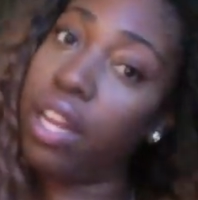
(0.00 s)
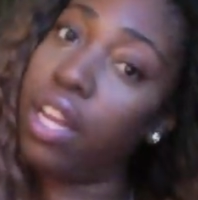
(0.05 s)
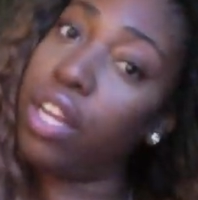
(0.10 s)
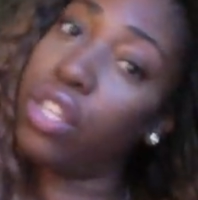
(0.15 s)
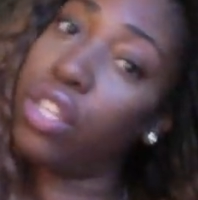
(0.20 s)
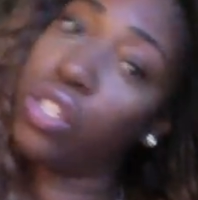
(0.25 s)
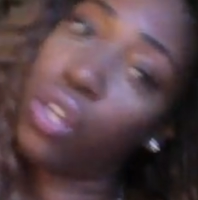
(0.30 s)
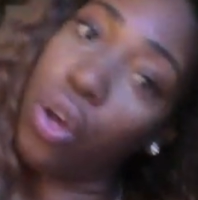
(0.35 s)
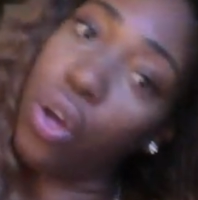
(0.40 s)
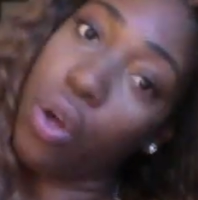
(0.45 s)

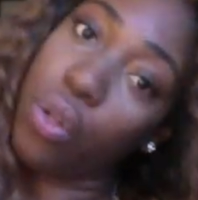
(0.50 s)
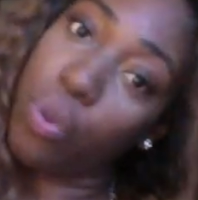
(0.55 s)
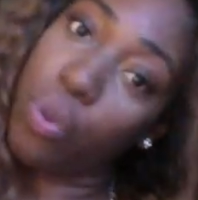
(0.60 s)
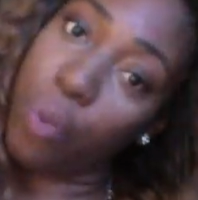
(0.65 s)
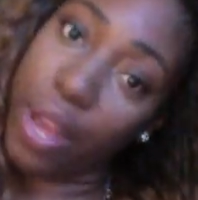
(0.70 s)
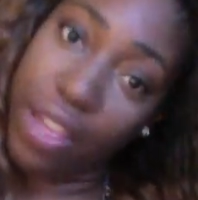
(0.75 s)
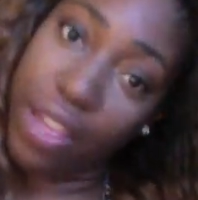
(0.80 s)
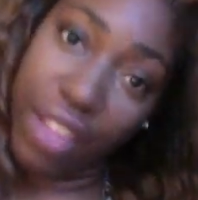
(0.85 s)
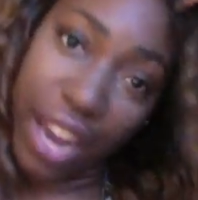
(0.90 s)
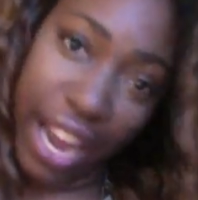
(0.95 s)
So the
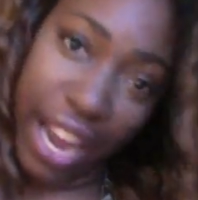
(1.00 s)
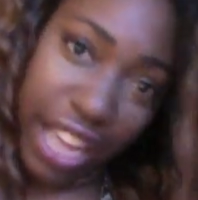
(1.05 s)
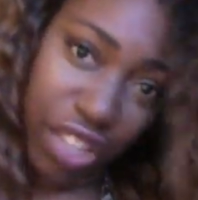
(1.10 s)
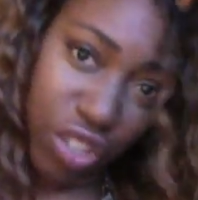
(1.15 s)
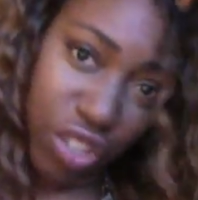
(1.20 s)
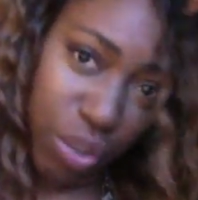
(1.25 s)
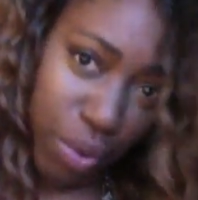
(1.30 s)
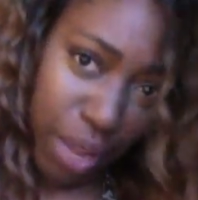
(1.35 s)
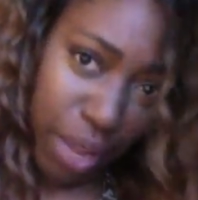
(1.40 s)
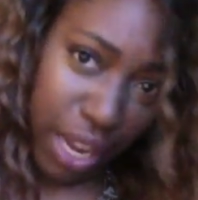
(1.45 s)
way that I
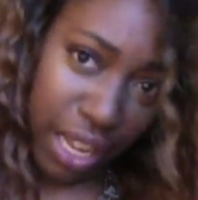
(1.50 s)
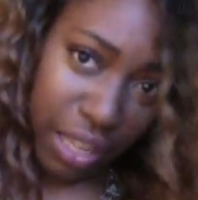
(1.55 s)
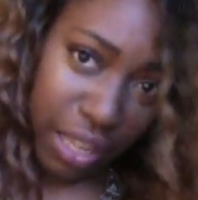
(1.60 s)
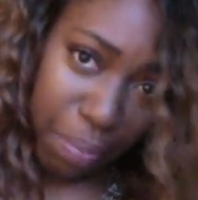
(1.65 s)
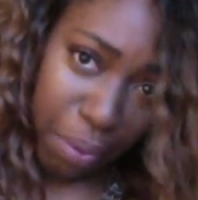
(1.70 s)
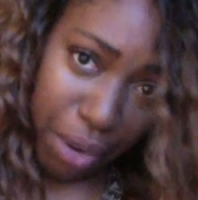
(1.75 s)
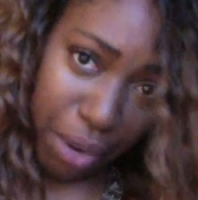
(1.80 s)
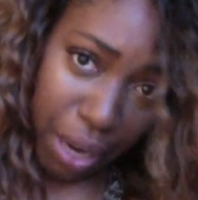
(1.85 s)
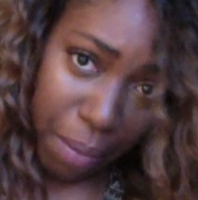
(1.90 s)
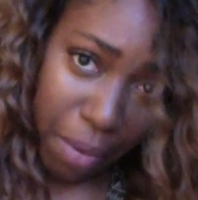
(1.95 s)
do it is
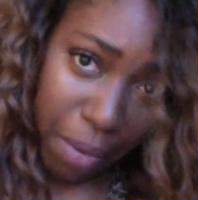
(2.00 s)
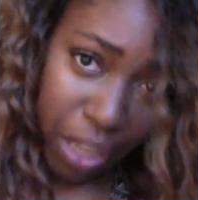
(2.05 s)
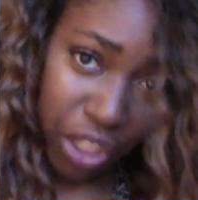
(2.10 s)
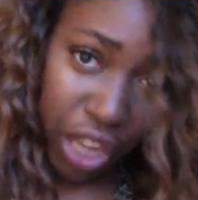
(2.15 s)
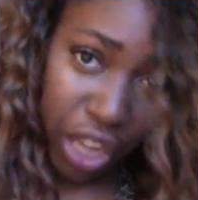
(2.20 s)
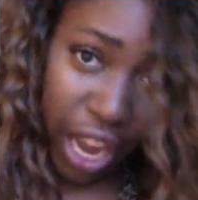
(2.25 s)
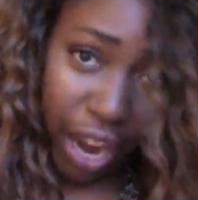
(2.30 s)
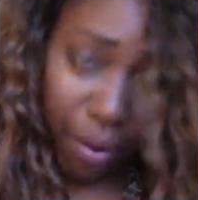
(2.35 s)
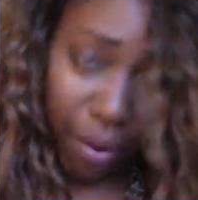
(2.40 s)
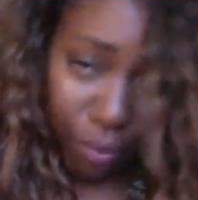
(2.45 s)
pretty much
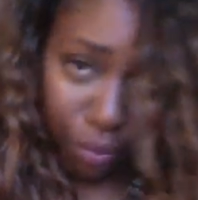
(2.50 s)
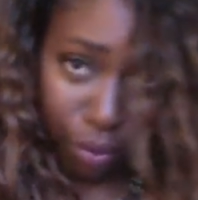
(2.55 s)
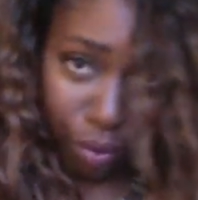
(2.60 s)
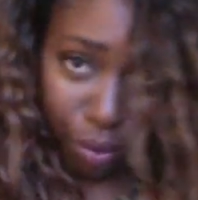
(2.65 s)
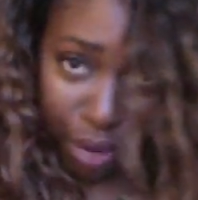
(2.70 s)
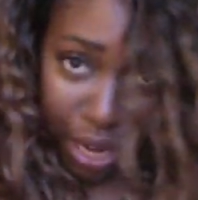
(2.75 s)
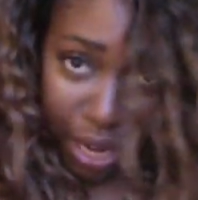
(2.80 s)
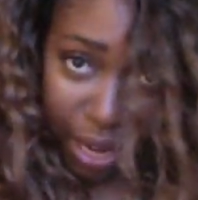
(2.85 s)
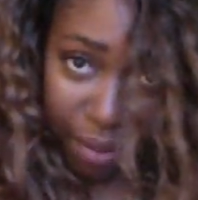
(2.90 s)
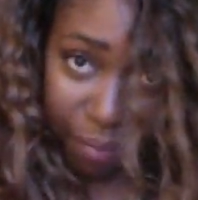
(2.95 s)
I
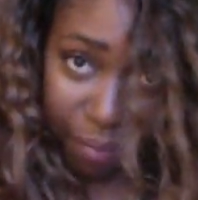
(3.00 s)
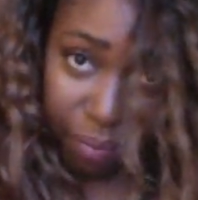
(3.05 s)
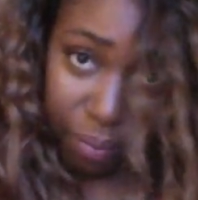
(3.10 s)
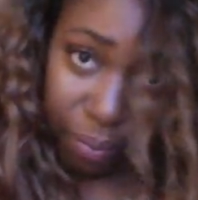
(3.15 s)
root it